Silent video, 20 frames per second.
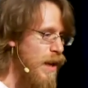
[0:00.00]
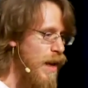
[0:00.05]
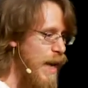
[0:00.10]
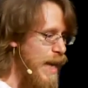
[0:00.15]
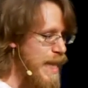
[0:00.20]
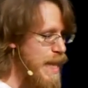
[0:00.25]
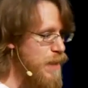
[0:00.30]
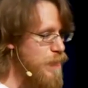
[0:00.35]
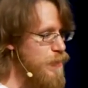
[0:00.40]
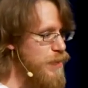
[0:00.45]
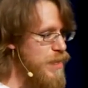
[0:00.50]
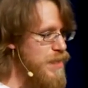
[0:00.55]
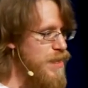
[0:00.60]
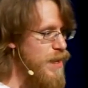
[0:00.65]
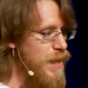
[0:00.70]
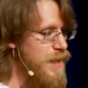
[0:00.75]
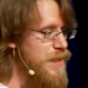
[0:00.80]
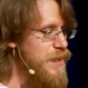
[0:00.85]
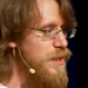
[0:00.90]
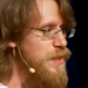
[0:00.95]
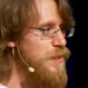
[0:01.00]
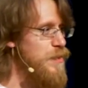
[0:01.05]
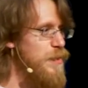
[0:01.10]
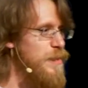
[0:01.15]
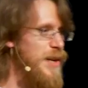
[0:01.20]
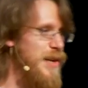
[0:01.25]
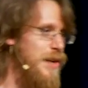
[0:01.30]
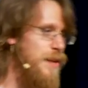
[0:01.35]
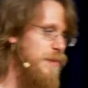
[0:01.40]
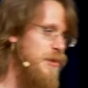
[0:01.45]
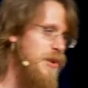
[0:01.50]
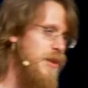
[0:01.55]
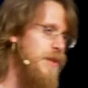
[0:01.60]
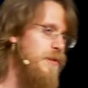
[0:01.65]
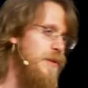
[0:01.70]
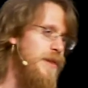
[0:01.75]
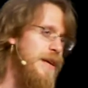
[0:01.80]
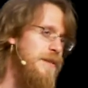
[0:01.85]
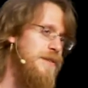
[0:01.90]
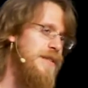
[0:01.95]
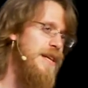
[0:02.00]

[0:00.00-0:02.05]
I can't really talk to you about community without